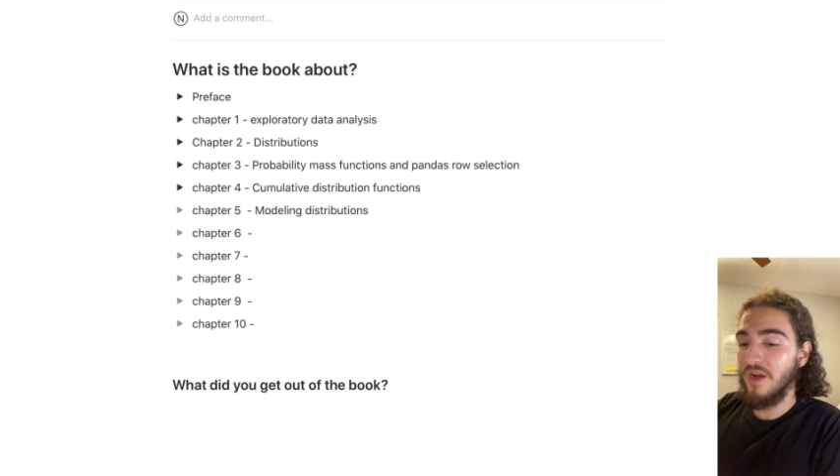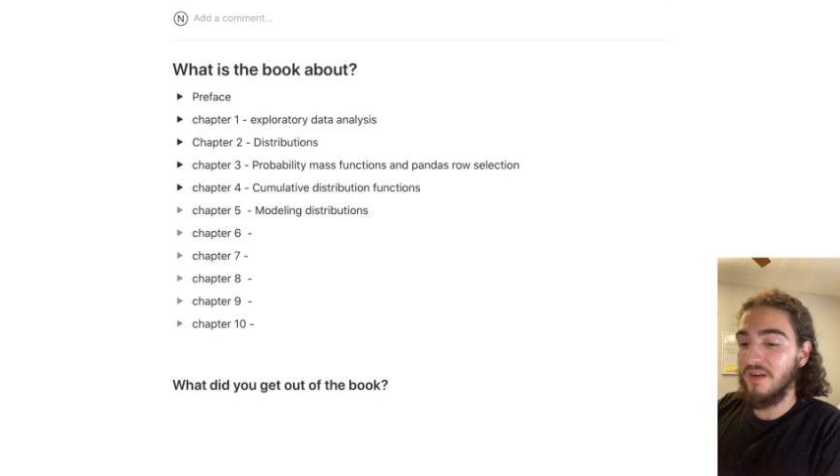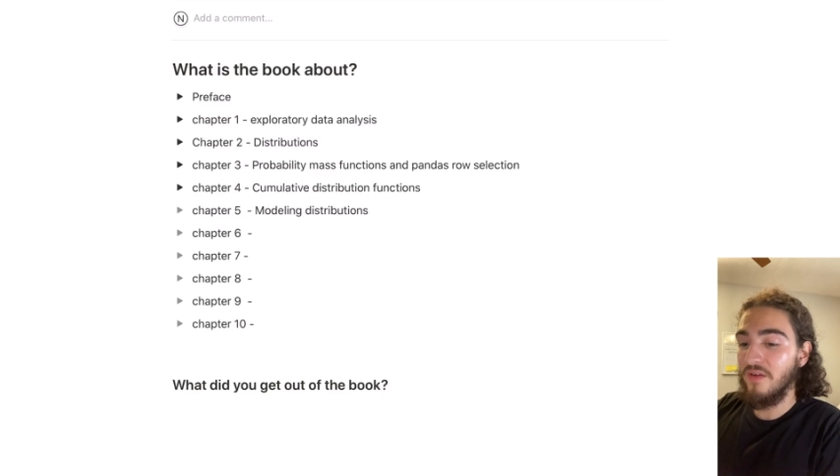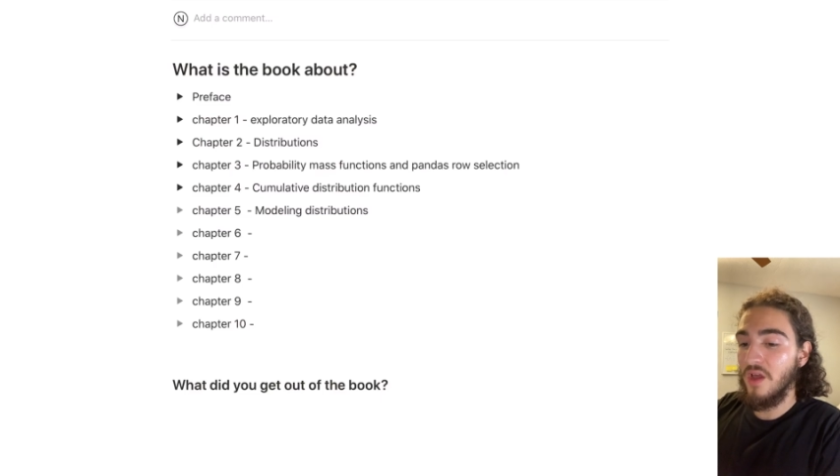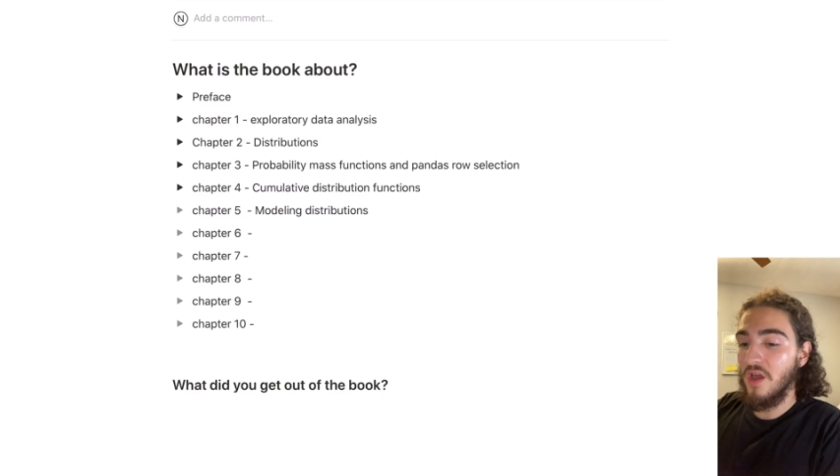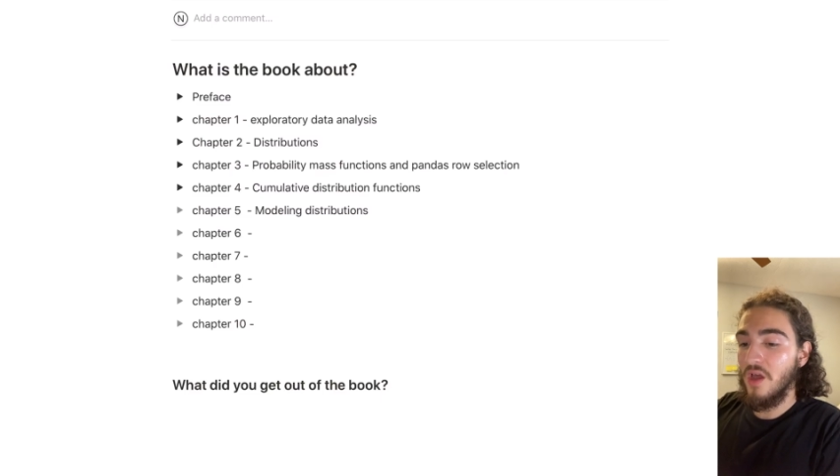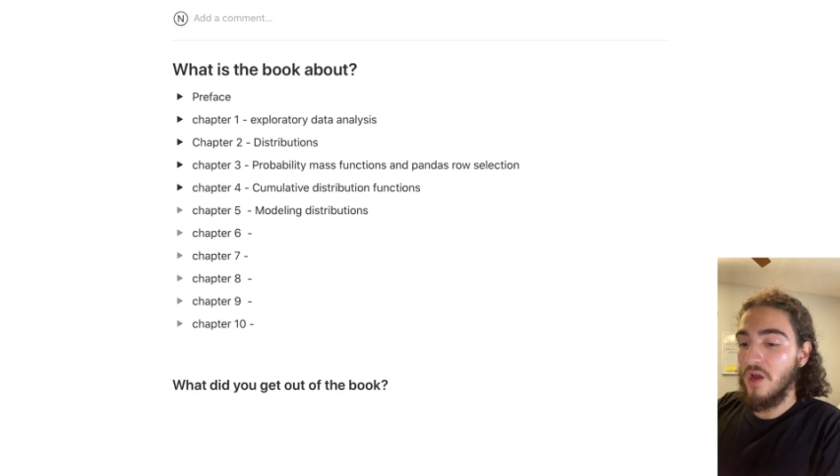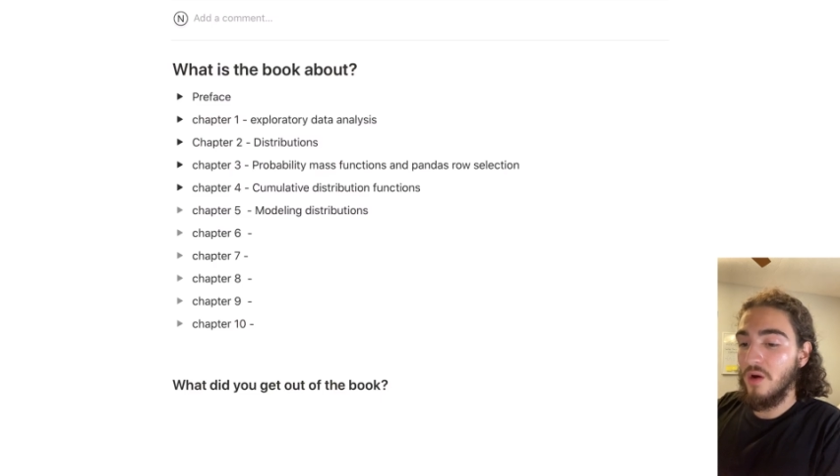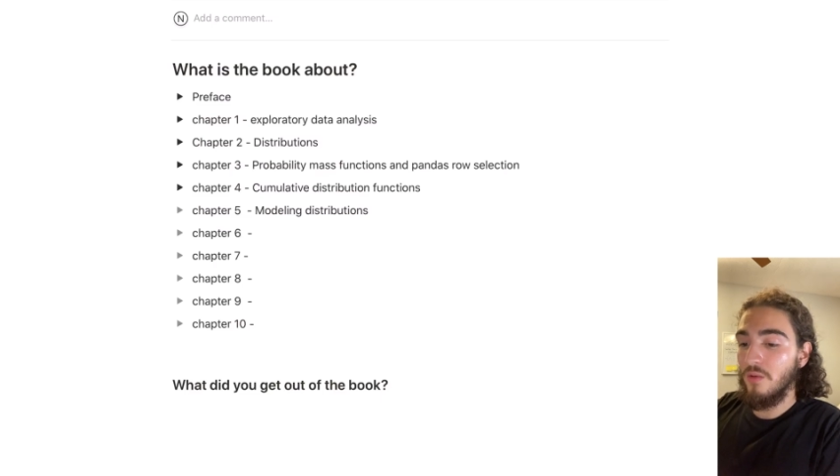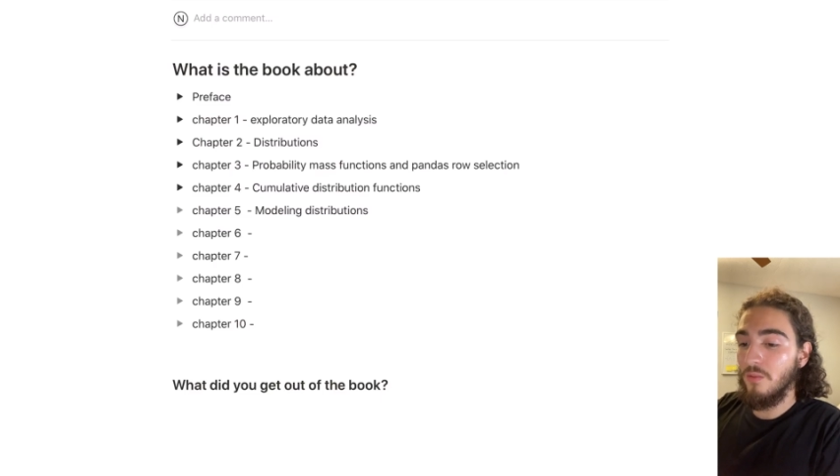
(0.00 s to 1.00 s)
I have
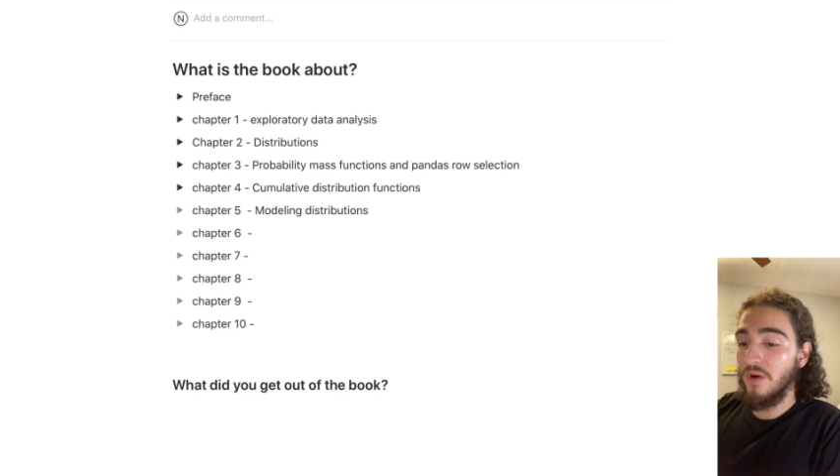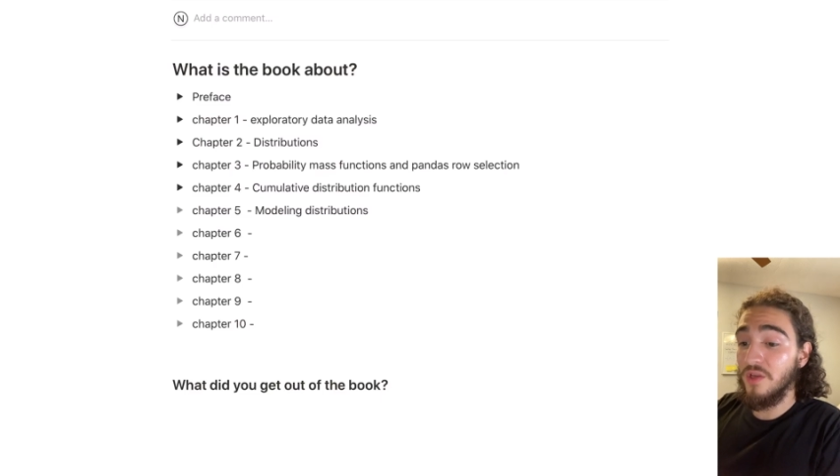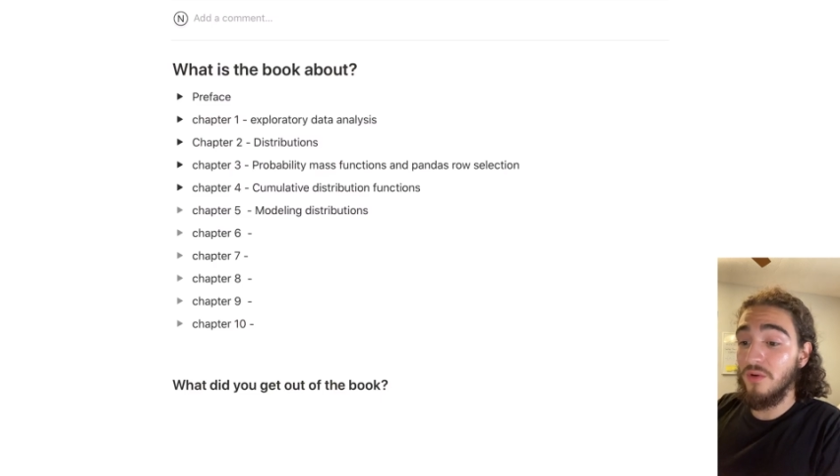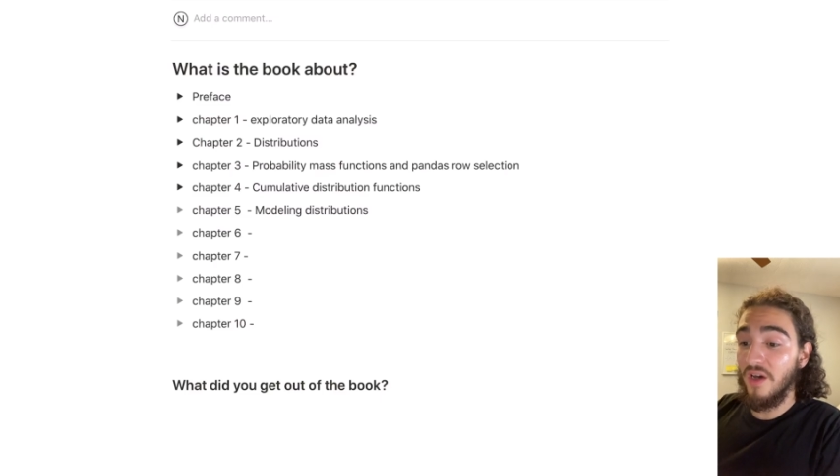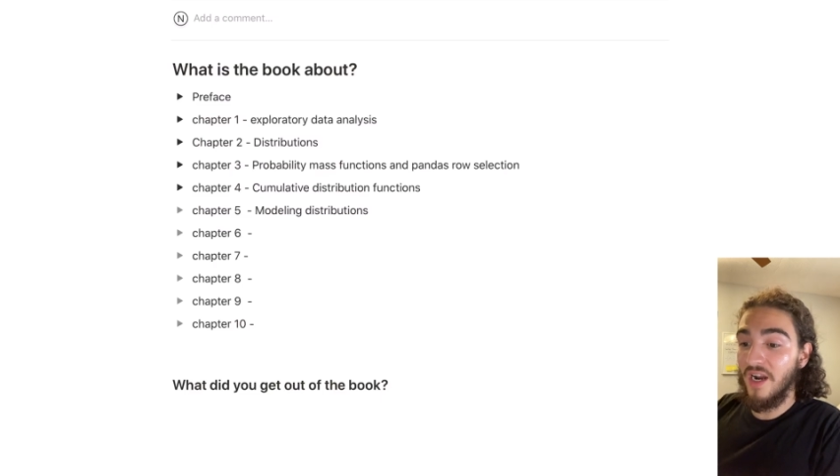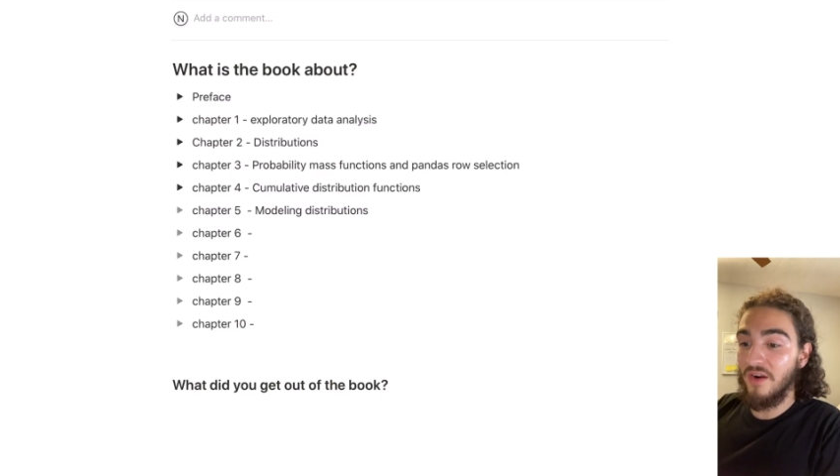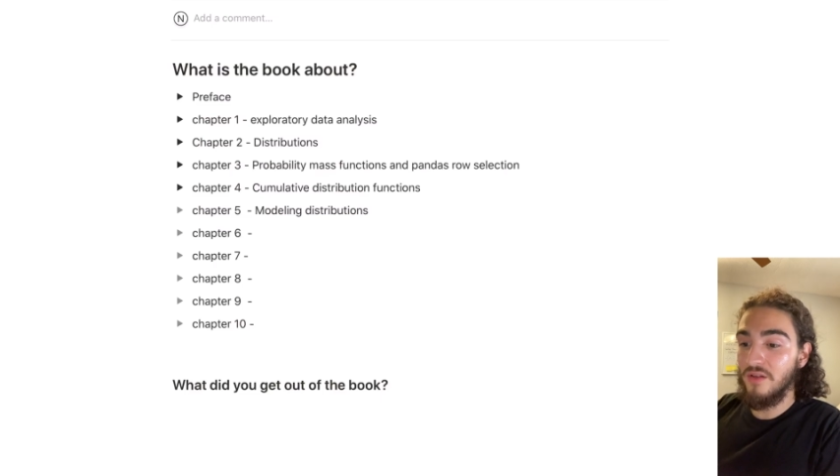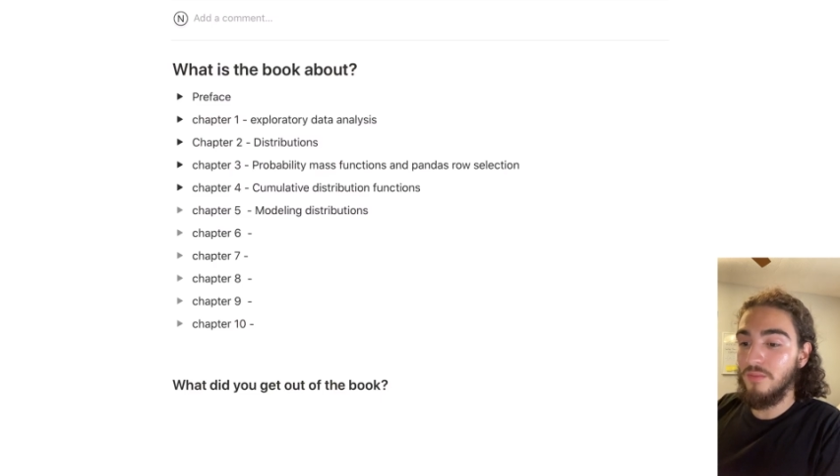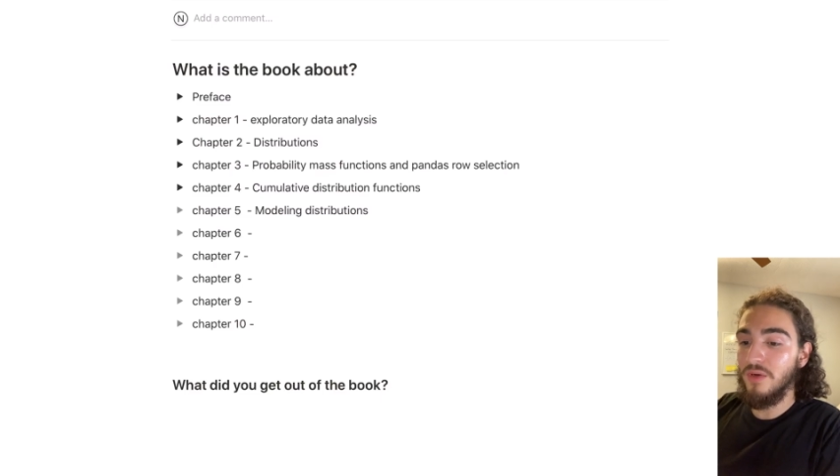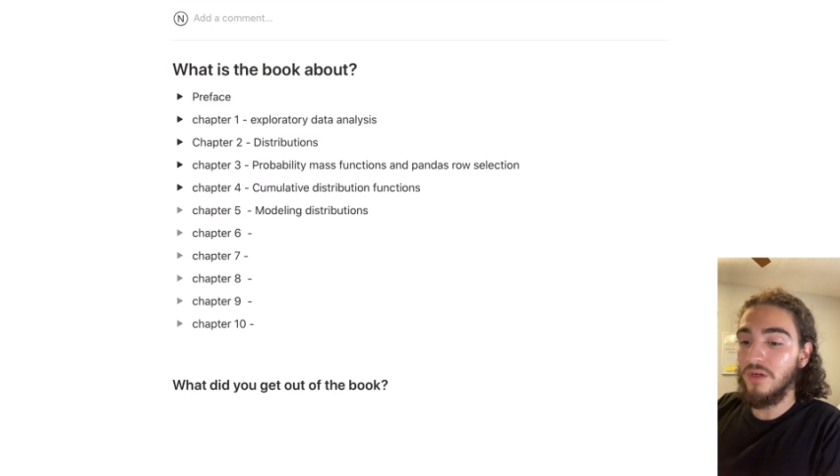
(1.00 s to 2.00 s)
what you got out of
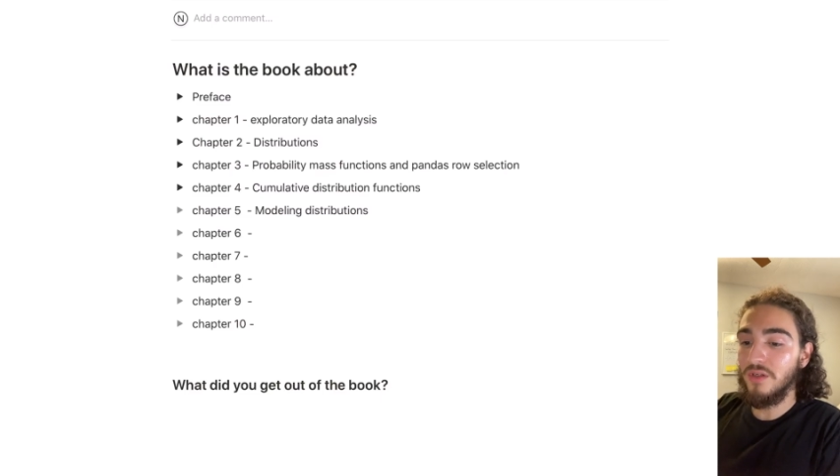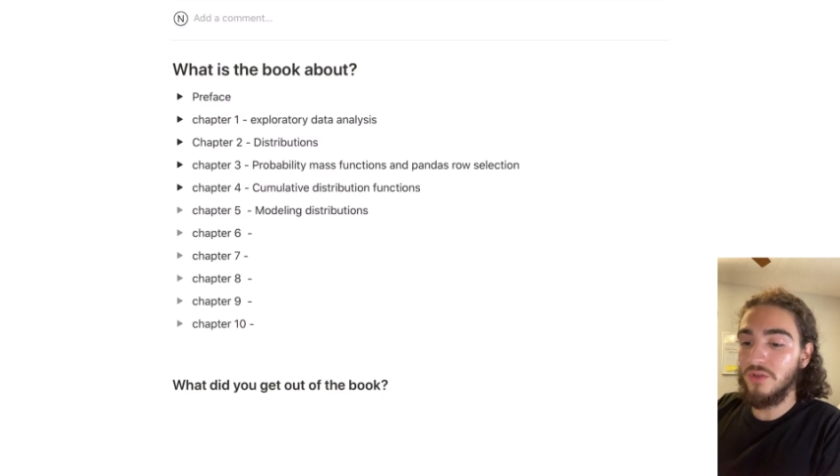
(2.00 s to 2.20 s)
the book.